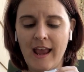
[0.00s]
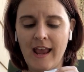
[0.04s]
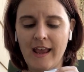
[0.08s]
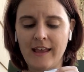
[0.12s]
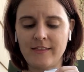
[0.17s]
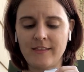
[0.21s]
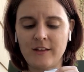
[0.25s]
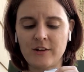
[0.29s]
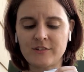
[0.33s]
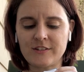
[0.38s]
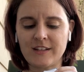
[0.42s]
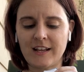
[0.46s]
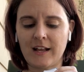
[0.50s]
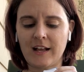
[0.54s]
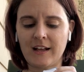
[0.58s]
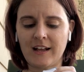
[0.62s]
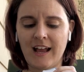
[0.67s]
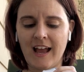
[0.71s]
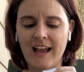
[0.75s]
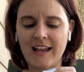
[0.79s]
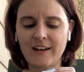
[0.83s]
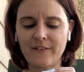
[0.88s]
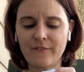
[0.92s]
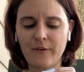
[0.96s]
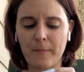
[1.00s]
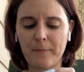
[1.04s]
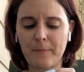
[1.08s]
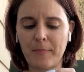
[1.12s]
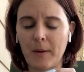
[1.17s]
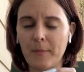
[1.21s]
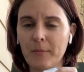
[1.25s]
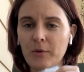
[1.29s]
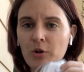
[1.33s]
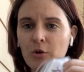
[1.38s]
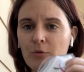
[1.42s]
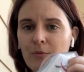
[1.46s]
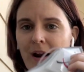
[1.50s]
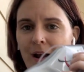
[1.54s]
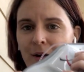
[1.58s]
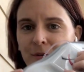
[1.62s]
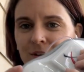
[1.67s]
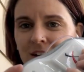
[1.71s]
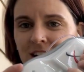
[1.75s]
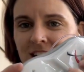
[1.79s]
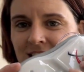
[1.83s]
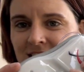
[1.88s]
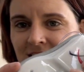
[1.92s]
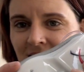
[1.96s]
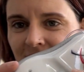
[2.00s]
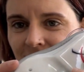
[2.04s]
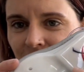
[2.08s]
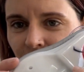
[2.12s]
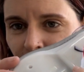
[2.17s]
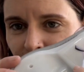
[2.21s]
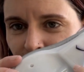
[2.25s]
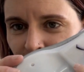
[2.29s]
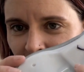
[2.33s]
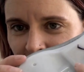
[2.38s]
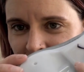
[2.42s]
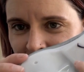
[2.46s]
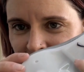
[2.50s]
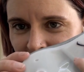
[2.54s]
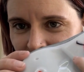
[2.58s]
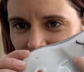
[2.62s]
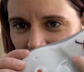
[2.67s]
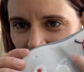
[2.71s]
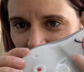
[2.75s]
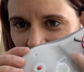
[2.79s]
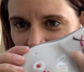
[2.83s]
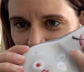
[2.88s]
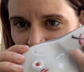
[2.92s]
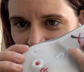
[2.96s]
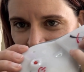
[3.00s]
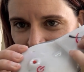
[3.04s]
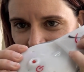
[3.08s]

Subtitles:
and there's like a kind of a bubble around it. I don't know if you can see that.